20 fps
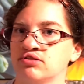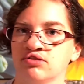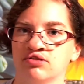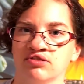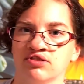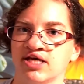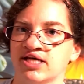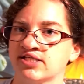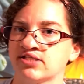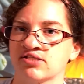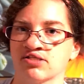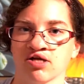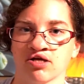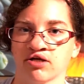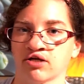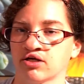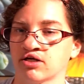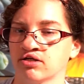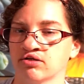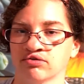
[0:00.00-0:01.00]
that's not
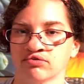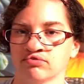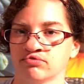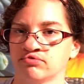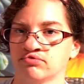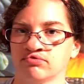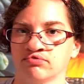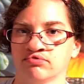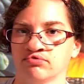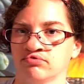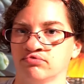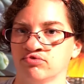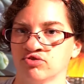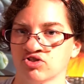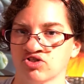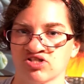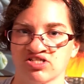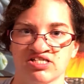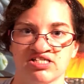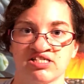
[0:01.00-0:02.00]
a good.
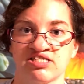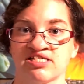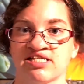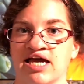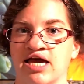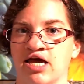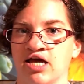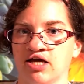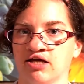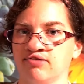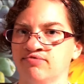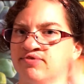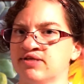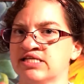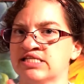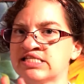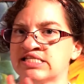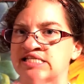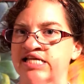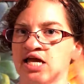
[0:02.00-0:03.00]
Just stay
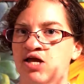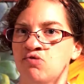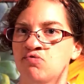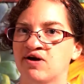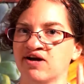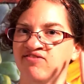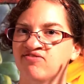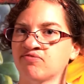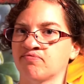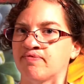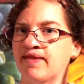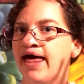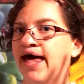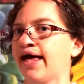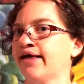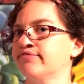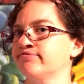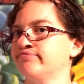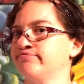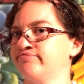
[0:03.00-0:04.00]
away from
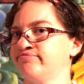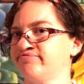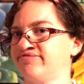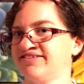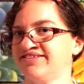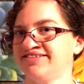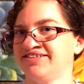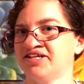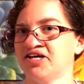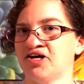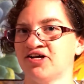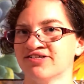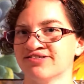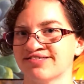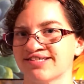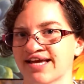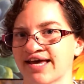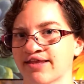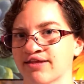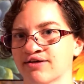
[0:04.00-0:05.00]
that
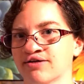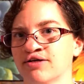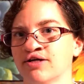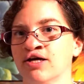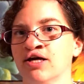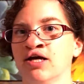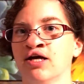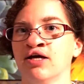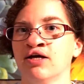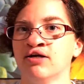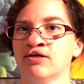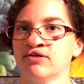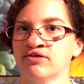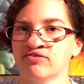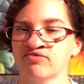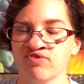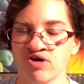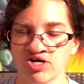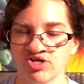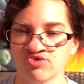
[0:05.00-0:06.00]
altogether.
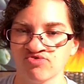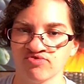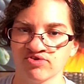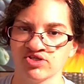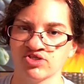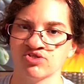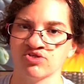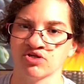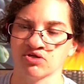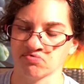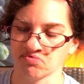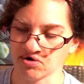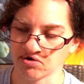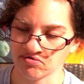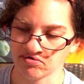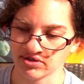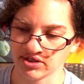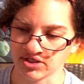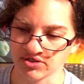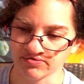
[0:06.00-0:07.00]
Phosphorus you can work
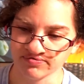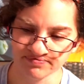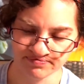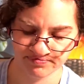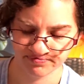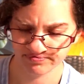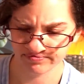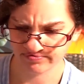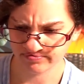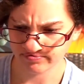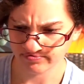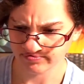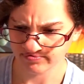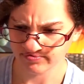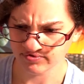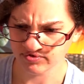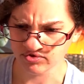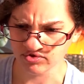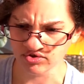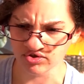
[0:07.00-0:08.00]
with though.
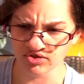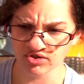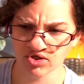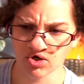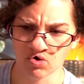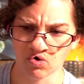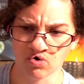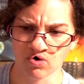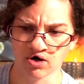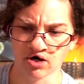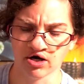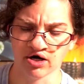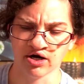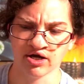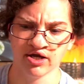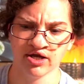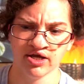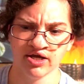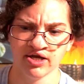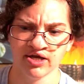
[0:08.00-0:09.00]
Or
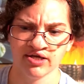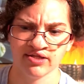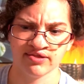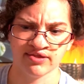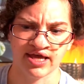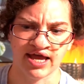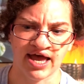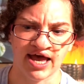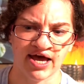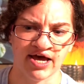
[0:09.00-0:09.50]
they